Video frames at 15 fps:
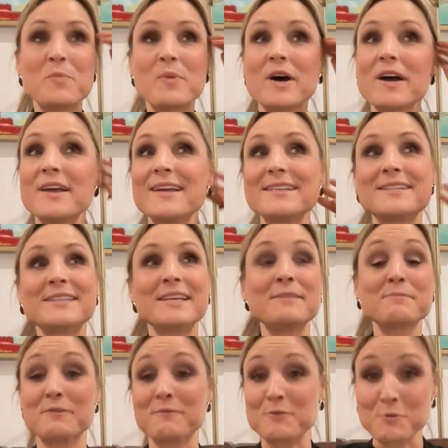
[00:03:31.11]
But it
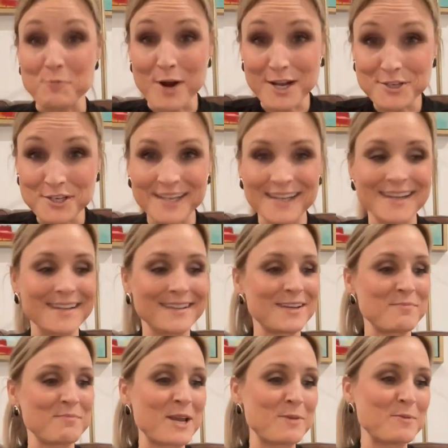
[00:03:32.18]
seems if you're watching it
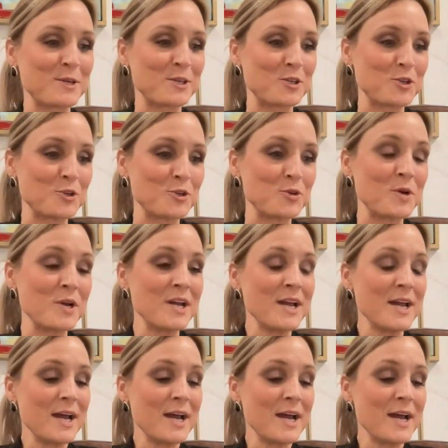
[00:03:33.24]
that maybe you